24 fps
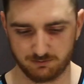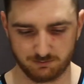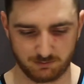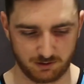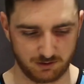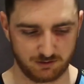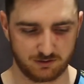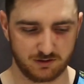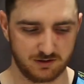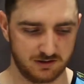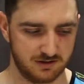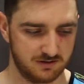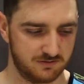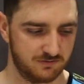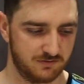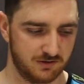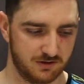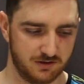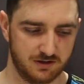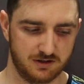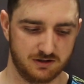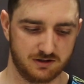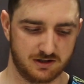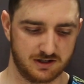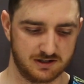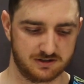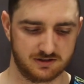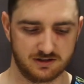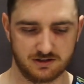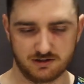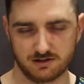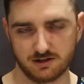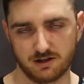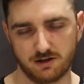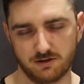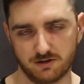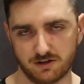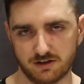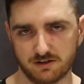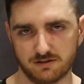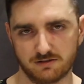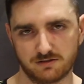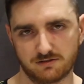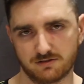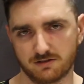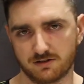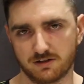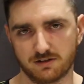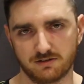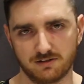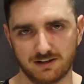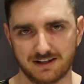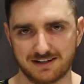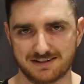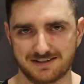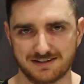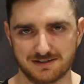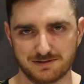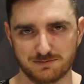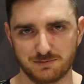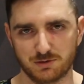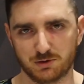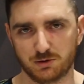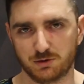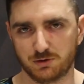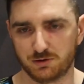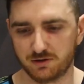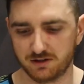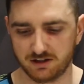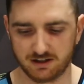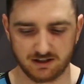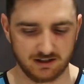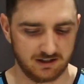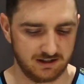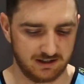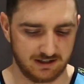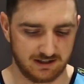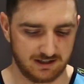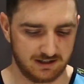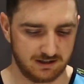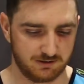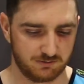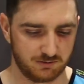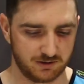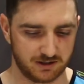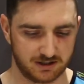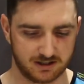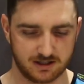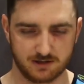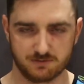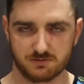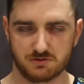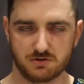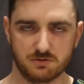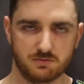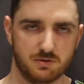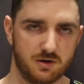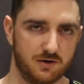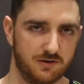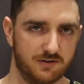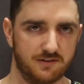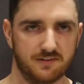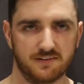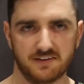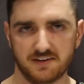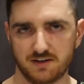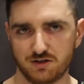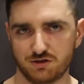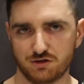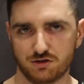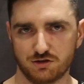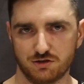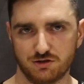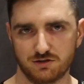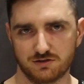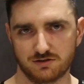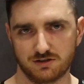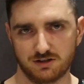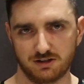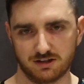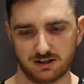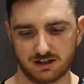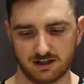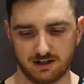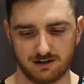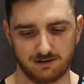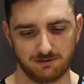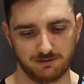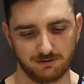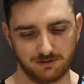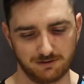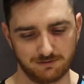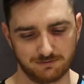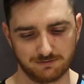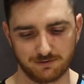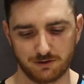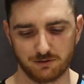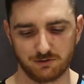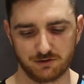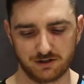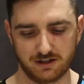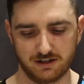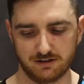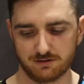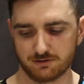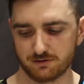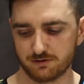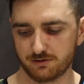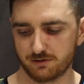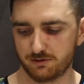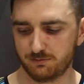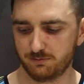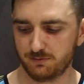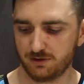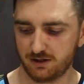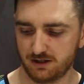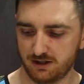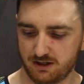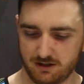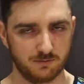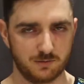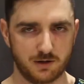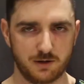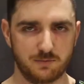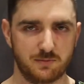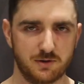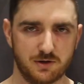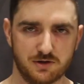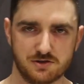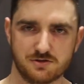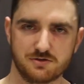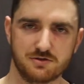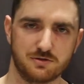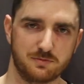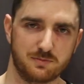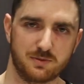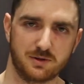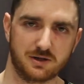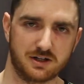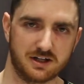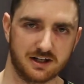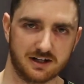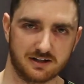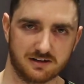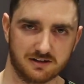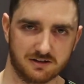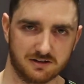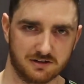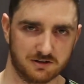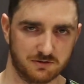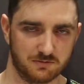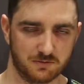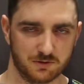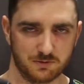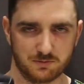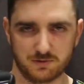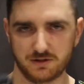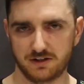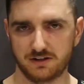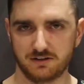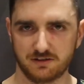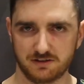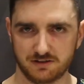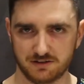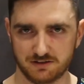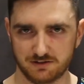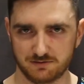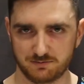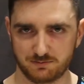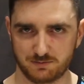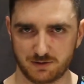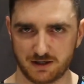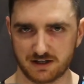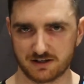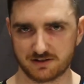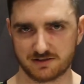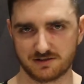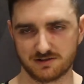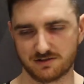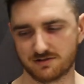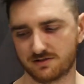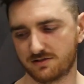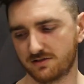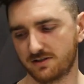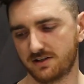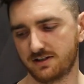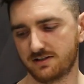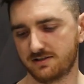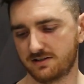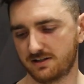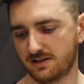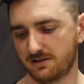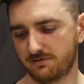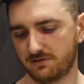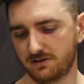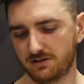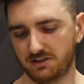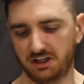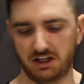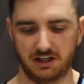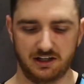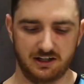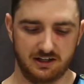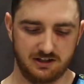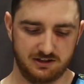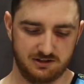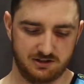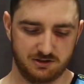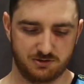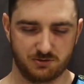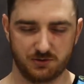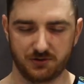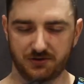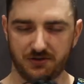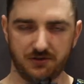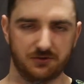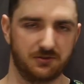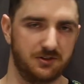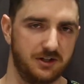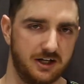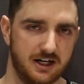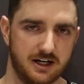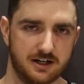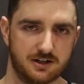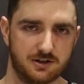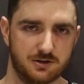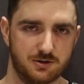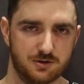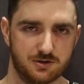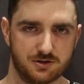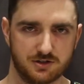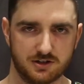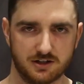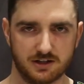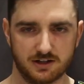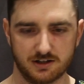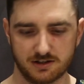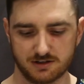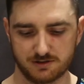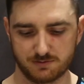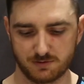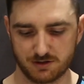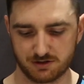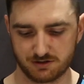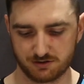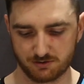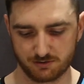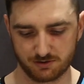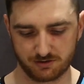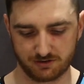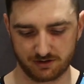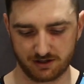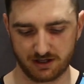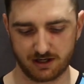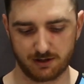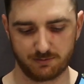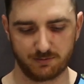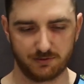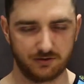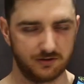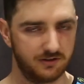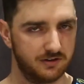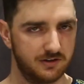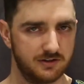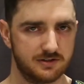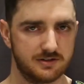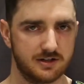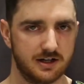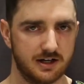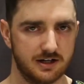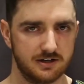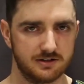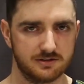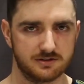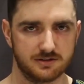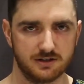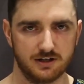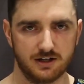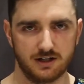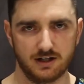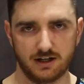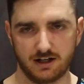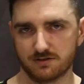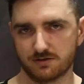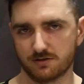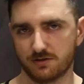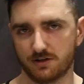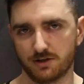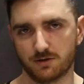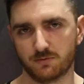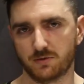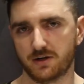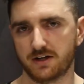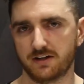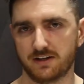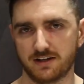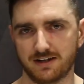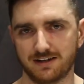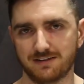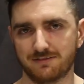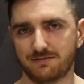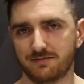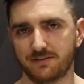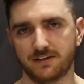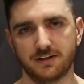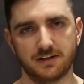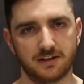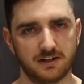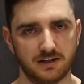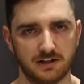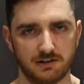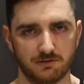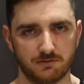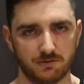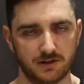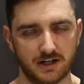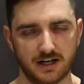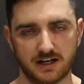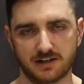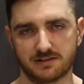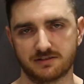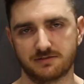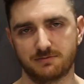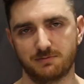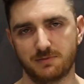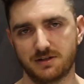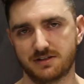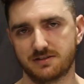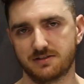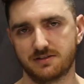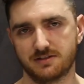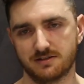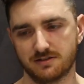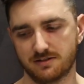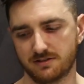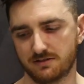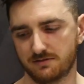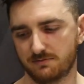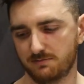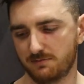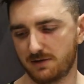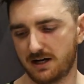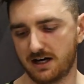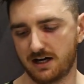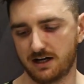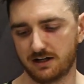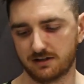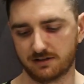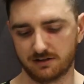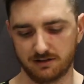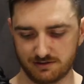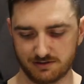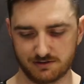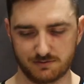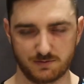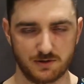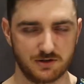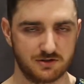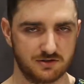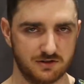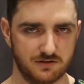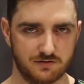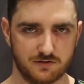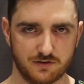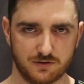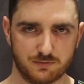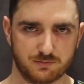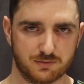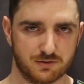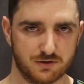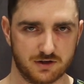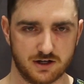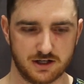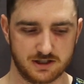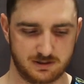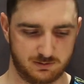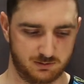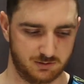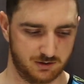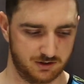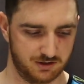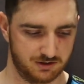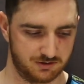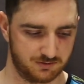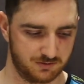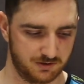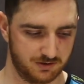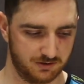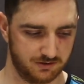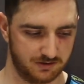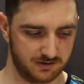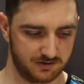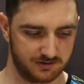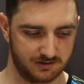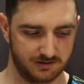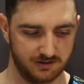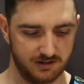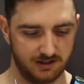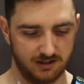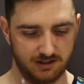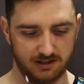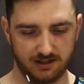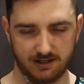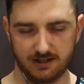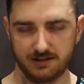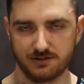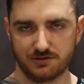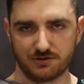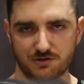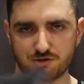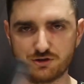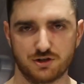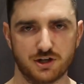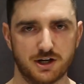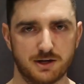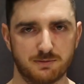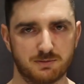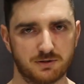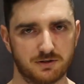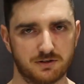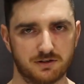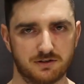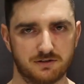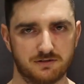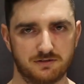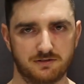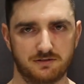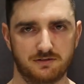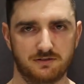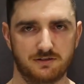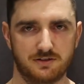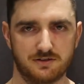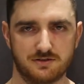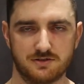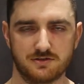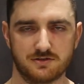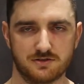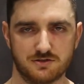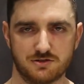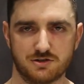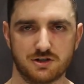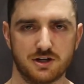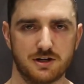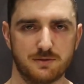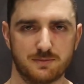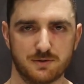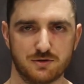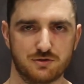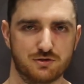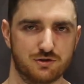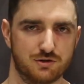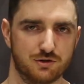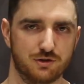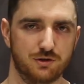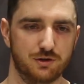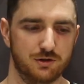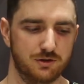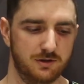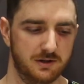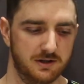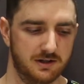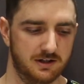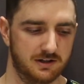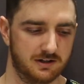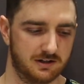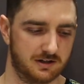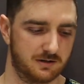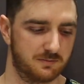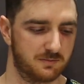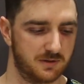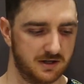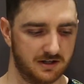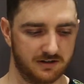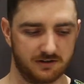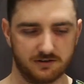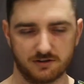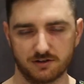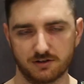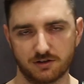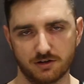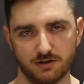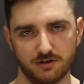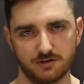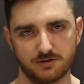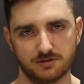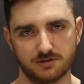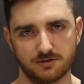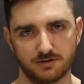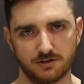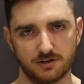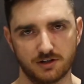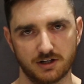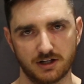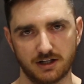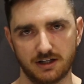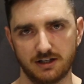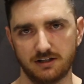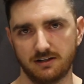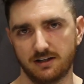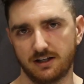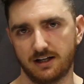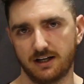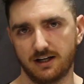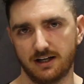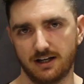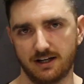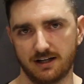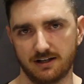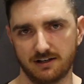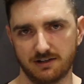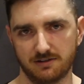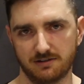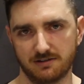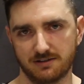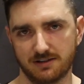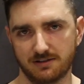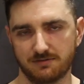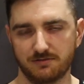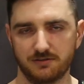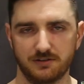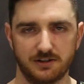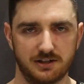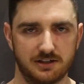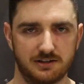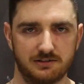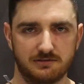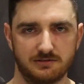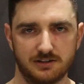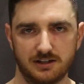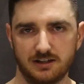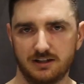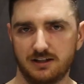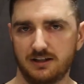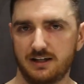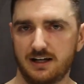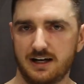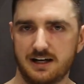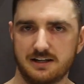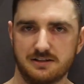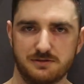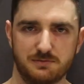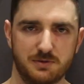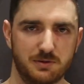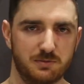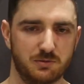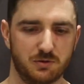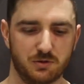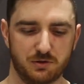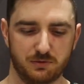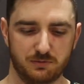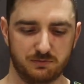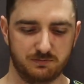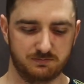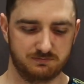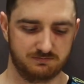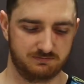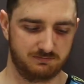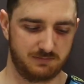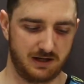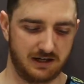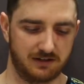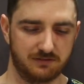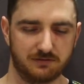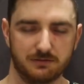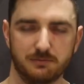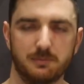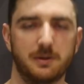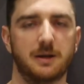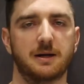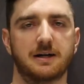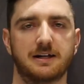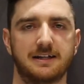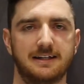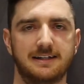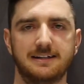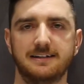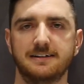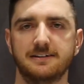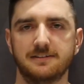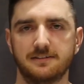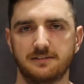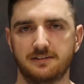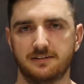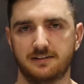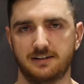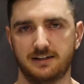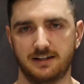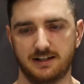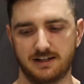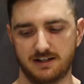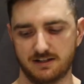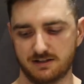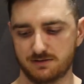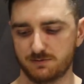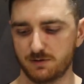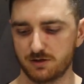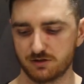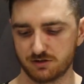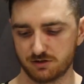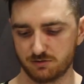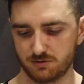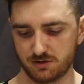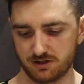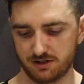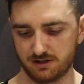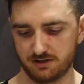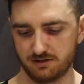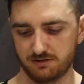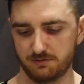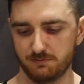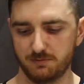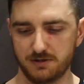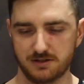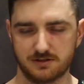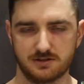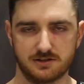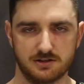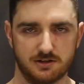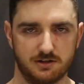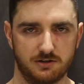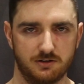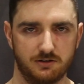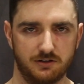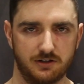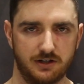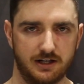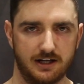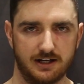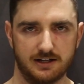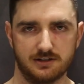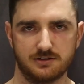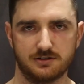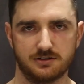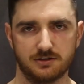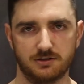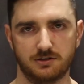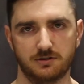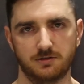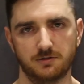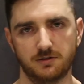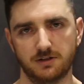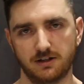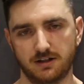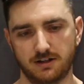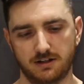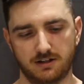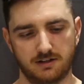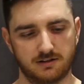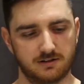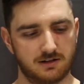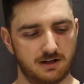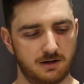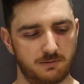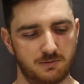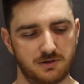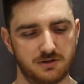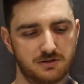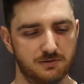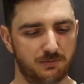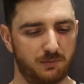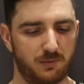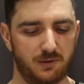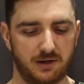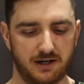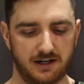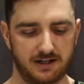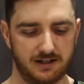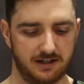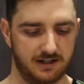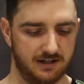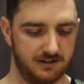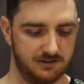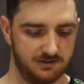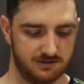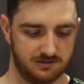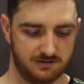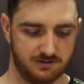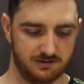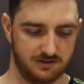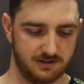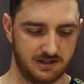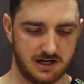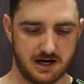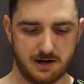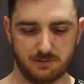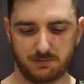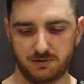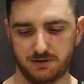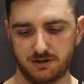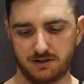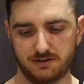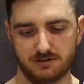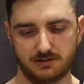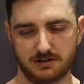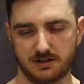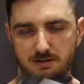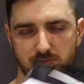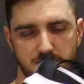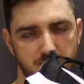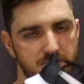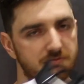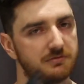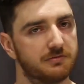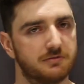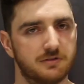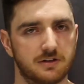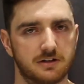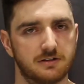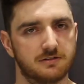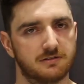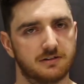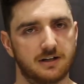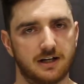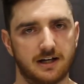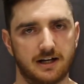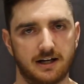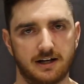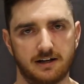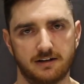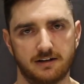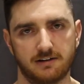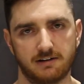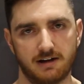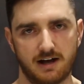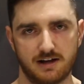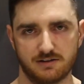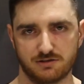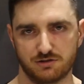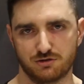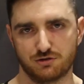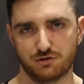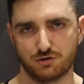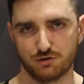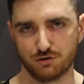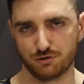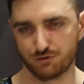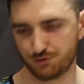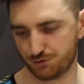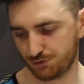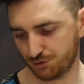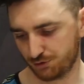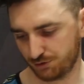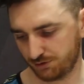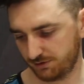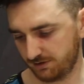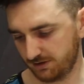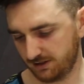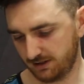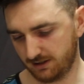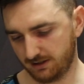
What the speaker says: Both of these very nicely dialed in, kind of less is more when it comes to both of these shoes, and you can't really fault either of them. My personal pick out of the lot would be the Pegasus 37, just with the React cushioning, especially with the upper that this has. It's kind of where the Infinity React missed the mark, especially for the price point as well. This is cheaper. This is a cheaper shoe compared to the Ghost 13, and it definitely has a bit more bang for buck in it, especially when the midsole and the outsole come into play, and just the upper seems to fit as a shoe should.